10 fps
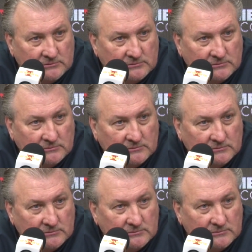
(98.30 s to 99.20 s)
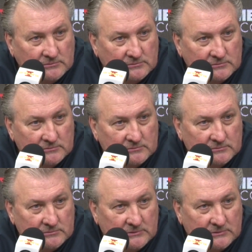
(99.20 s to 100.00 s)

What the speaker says: [no speech]